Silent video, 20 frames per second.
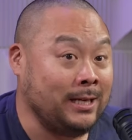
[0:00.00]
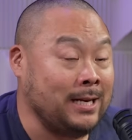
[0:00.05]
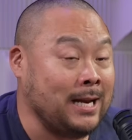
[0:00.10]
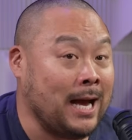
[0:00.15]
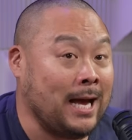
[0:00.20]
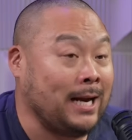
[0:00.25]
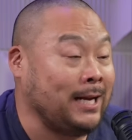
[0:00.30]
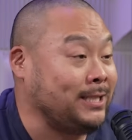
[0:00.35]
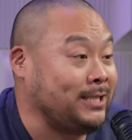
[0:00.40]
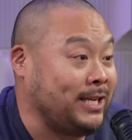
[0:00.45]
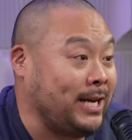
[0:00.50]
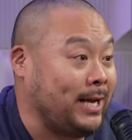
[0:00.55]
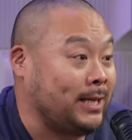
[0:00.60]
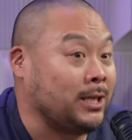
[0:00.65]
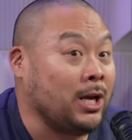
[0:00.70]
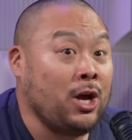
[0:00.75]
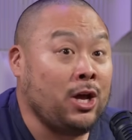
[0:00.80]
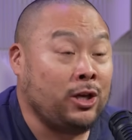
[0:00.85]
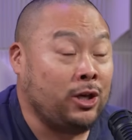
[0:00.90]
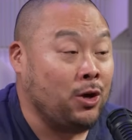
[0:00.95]
Not a chance.
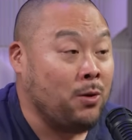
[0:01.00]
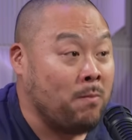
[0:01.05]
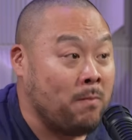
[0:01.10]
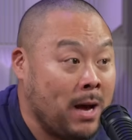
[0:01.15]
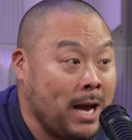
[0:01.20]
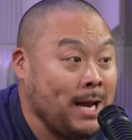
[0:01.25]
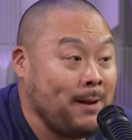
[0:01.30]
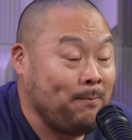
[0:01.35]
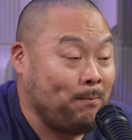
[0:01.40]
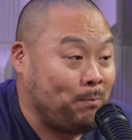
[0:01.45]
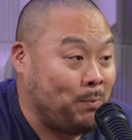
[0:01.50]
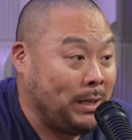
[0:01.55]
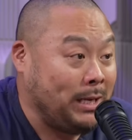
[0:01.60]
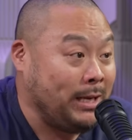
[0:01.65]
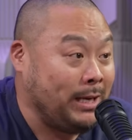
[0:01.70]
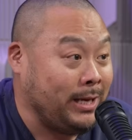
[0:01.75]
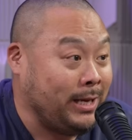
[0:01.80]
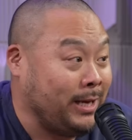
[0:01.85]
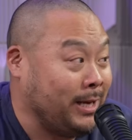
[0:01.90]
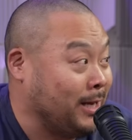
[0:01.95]
You might
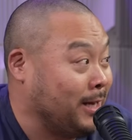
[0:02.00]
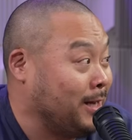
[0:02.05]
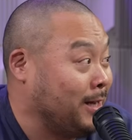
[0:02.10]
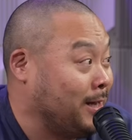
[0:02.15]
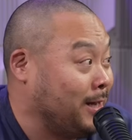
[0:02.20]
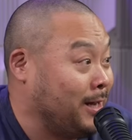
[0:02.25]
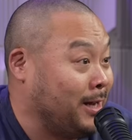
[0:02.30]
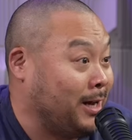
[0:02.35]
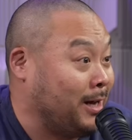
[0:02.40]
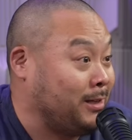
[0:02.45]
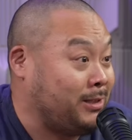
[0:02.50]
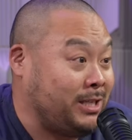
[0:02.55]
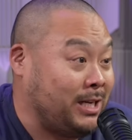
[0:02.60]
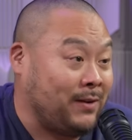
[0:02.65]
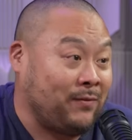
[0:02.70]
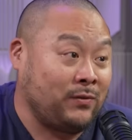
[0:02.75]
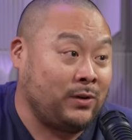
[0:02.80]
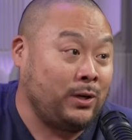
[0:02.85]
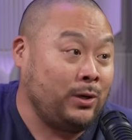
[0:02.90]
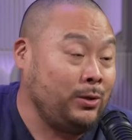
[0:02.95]
be a
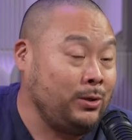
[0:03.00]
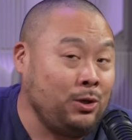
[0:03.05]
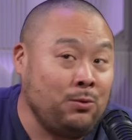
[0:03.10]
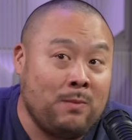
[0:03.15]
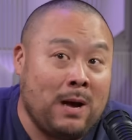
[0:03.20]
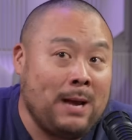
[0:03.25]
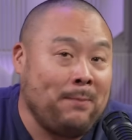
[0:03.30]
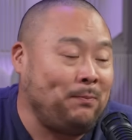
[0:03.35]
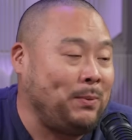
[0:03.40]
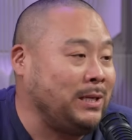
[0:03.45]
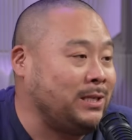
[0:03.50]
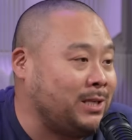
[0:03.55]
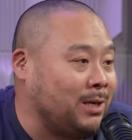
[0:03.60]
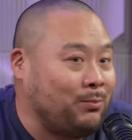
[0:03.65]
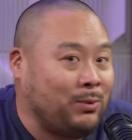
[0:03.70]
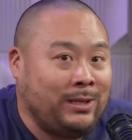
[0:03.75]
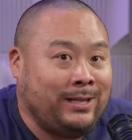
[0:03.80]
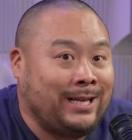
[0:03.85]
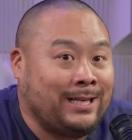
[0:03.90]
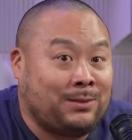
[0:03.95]
Jeff Koons. You might be
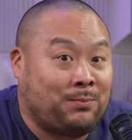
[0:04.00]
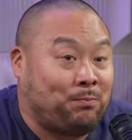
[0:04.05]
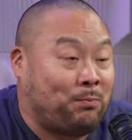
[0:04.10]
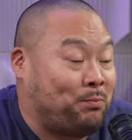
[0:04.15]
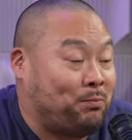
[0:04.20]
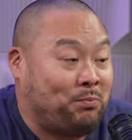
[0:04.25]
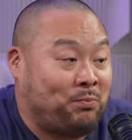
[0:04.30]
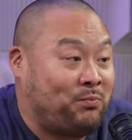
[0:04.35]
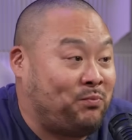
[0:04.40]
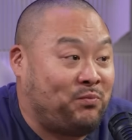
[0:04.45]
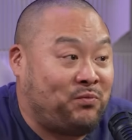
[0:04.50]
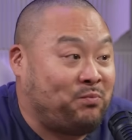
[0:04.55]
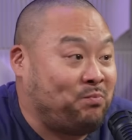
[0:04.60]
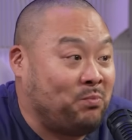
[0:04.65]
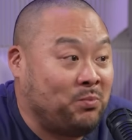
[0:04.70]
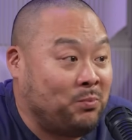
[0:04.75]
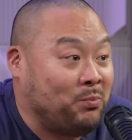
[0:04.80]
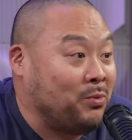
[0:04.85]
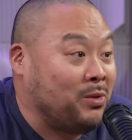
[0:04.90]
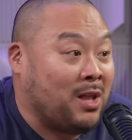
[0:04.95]
someone that's
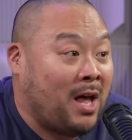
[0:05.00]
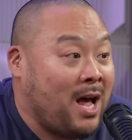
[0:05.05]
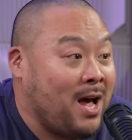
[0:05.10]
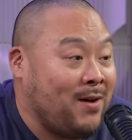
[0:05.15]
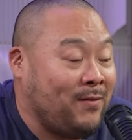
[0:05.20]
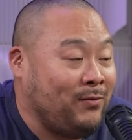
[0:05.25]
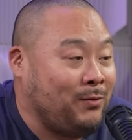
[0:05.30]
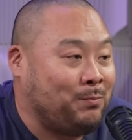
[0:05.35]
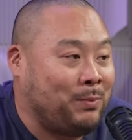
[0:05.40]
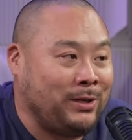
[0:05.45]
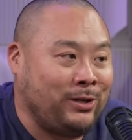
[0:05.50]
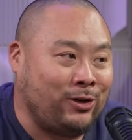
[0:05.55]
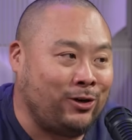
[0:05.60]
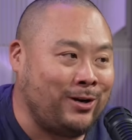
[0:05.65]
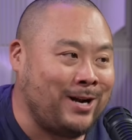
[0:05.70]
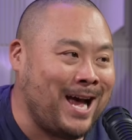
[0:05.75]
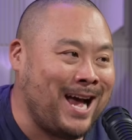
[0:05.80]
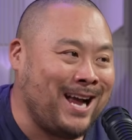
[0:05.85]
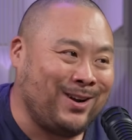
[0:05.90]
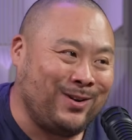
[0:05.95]
loved, but you're
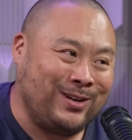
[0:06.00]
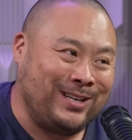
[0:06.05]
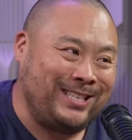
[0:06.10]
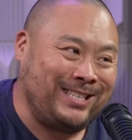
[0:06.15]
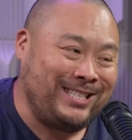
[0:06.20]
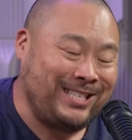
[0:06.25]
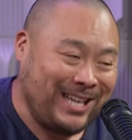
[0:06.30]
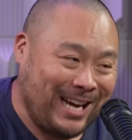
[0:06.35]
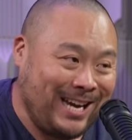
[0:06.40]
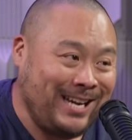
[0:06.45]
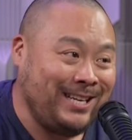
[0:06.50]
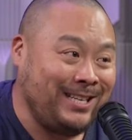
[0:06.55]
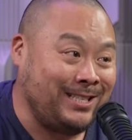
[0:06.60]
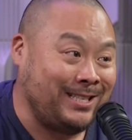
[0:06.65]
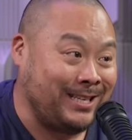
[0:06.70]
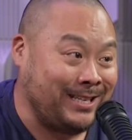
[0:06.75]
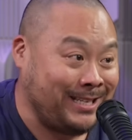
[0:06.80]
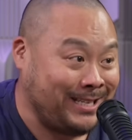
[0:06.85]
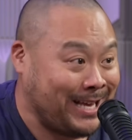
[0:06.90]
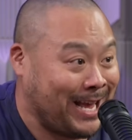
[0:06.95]
not going to change
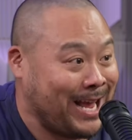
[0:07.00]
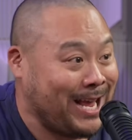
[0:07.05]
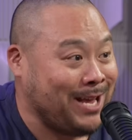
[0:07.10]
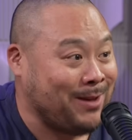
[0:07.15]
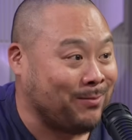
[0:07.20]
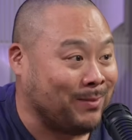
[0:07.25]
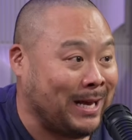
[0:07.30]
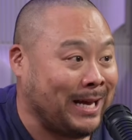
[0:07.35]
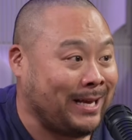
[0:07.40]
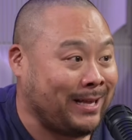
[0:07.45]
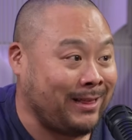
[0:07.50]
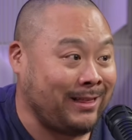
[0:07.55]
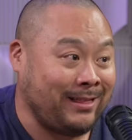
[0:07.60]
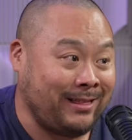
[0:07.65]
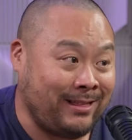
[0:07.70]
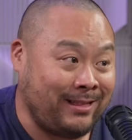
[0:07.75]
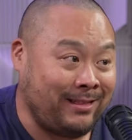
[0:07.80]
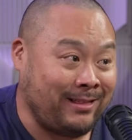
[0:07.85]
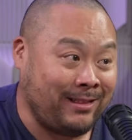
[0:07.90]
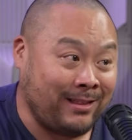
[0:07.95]
the game like
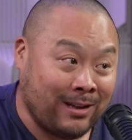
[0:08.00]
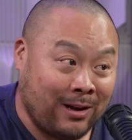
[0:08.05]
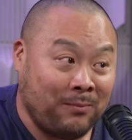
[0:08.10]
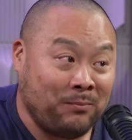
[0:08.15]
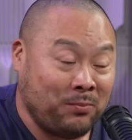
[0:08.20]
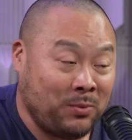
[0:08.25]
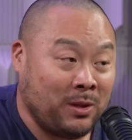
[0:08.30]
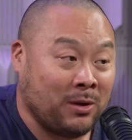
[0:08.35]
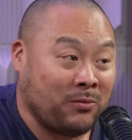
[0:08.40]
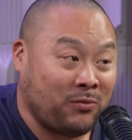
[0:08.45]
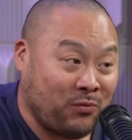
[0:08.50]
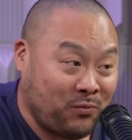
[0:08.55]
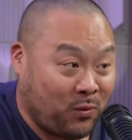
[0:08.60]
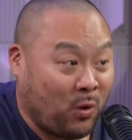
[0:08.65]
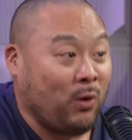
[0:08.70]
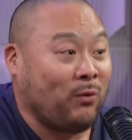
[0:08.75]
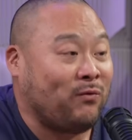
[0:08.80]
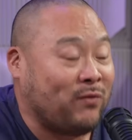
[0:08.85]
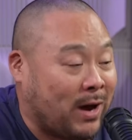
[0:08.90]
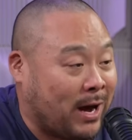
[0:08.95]
the
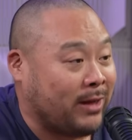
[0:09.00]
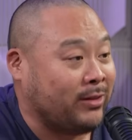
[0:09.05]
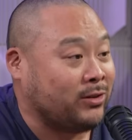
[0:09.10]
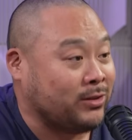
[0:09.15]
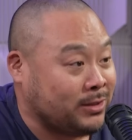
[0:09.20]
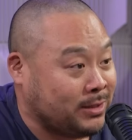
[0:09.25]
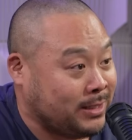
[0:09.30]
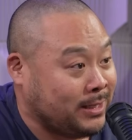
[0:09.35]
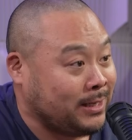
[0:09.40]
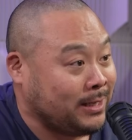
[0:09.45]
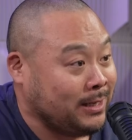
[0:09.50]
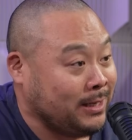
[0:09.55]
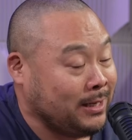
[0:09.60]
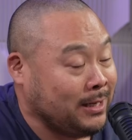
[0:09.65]
forefathers did.